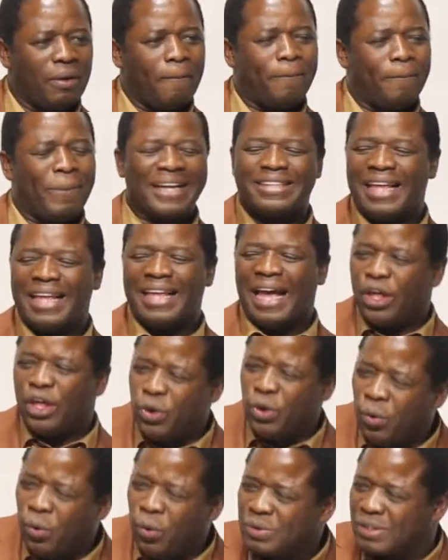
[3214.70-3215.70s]
But they are
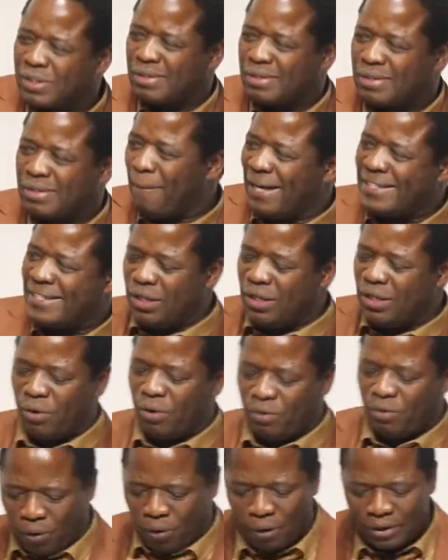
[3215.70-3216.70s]
used mightily
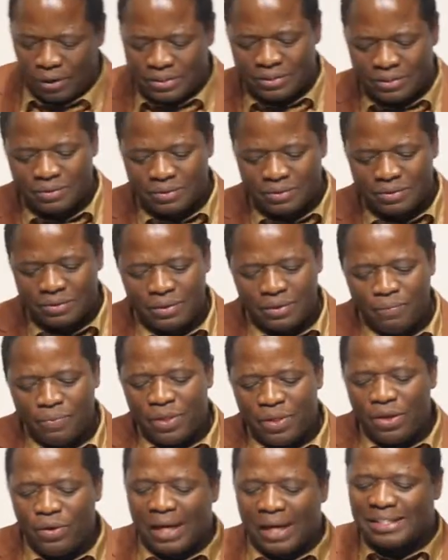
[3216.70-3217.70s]
of God.
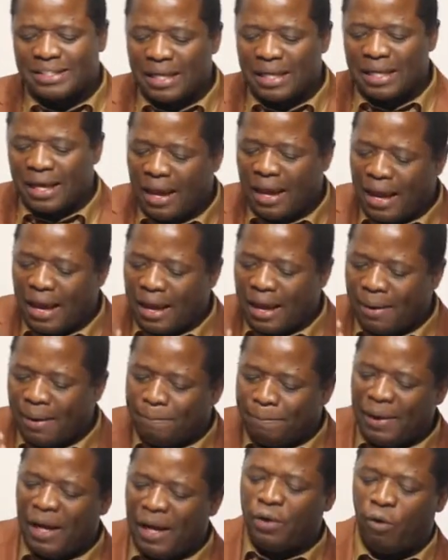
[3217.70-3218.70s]
He was a
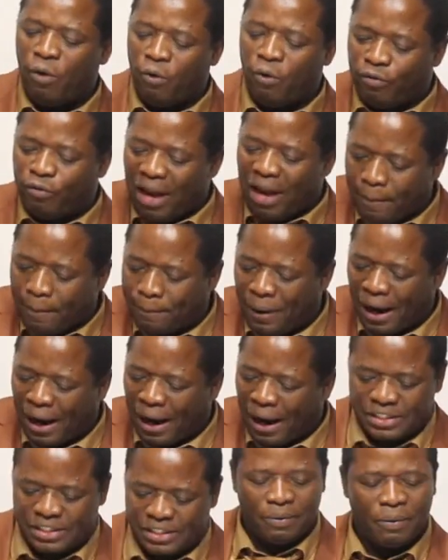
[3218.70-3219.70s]
man of like
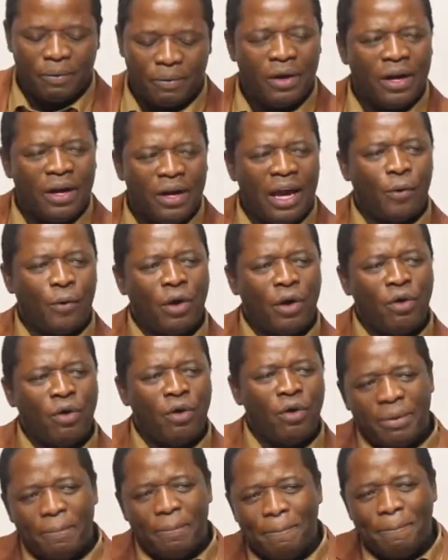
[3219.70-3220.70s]
passion. And one
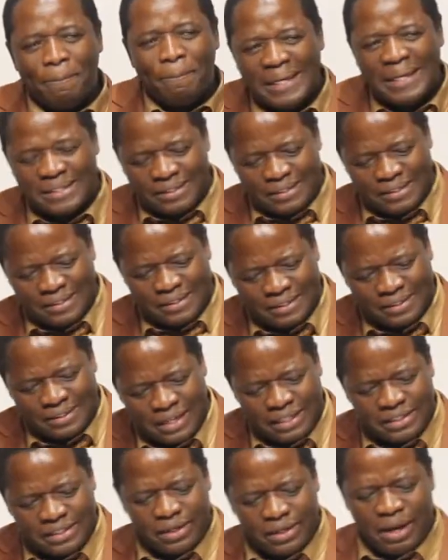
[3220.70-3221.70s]
of the mysteries,
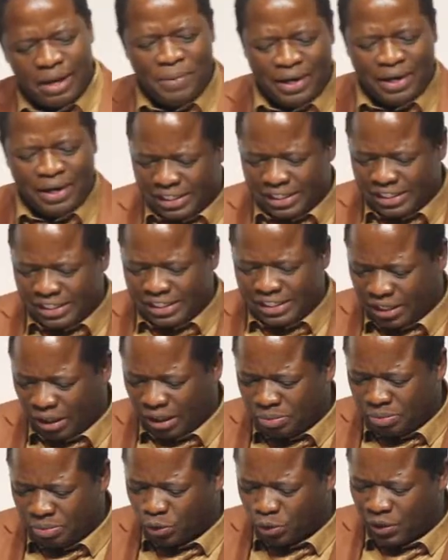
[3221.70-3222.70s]
let me read this
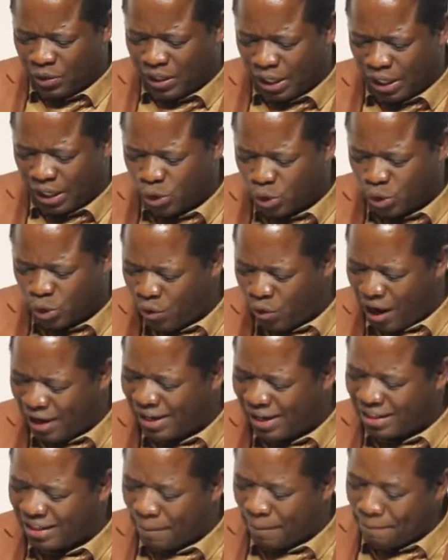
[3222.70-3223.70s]
scripture so that I show you
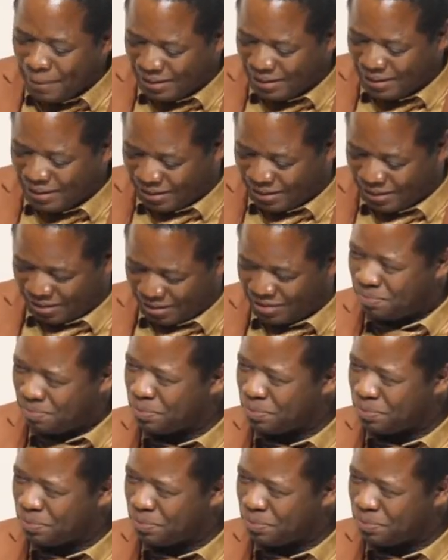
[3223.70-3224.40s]
another mystery